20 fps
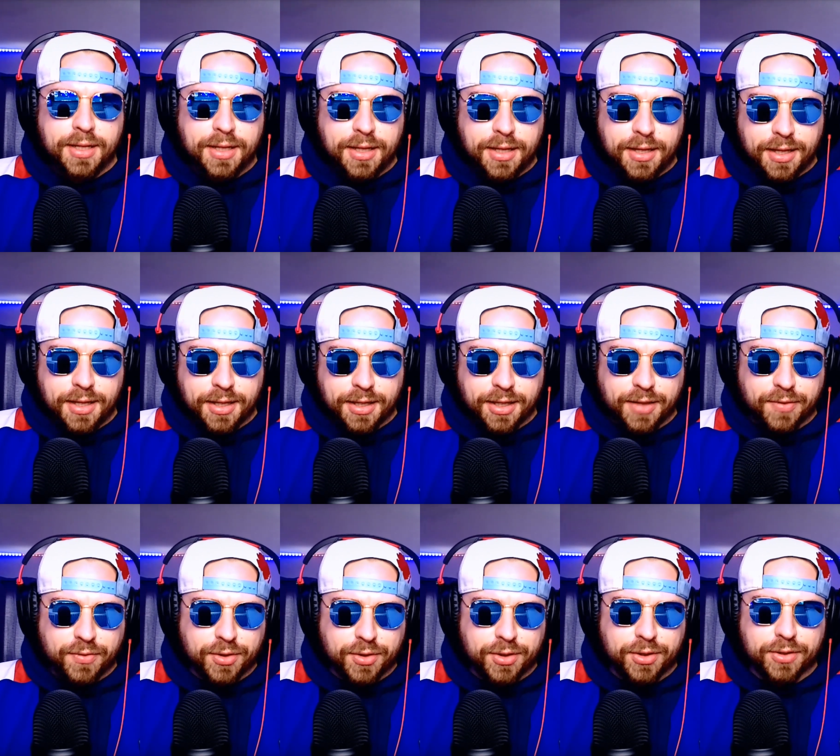and give
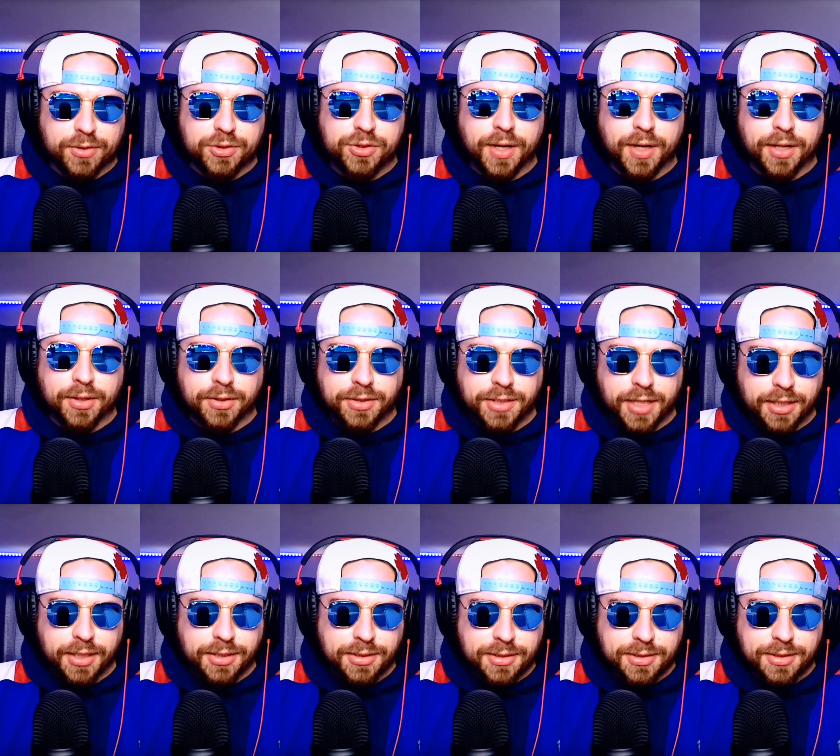you a little trailer
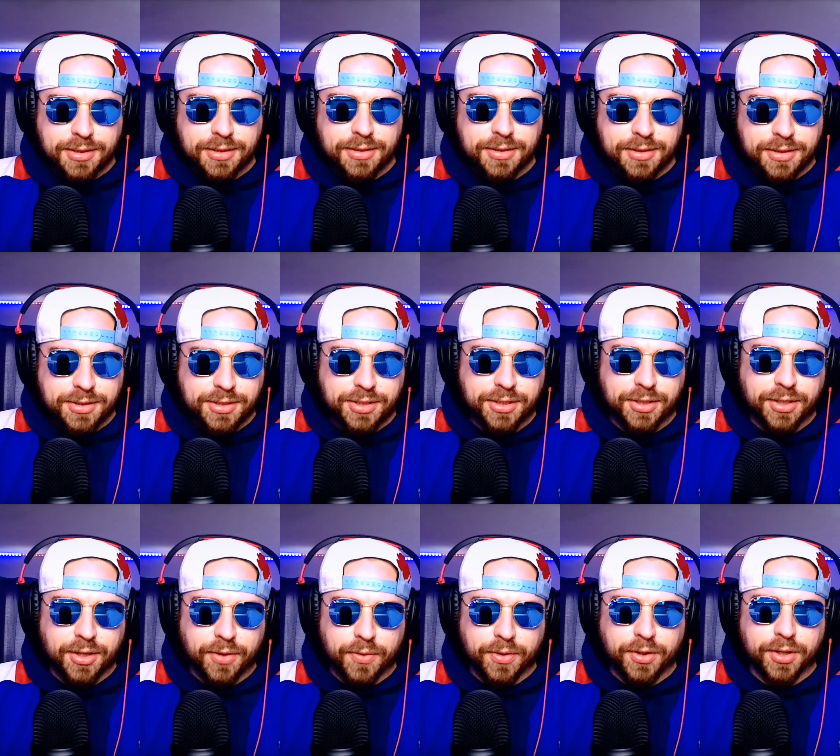taste so you
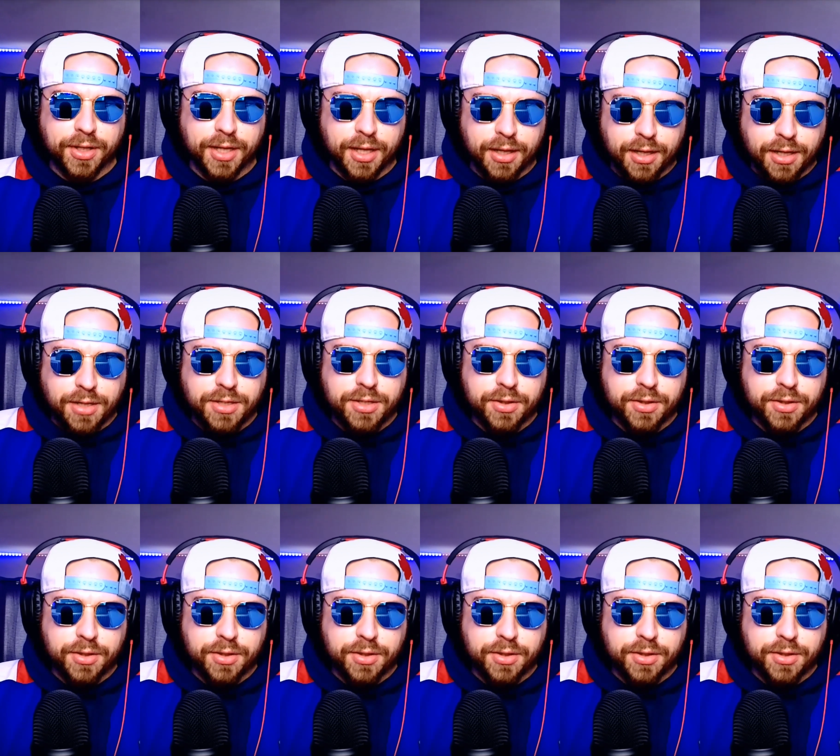know what you're getting into.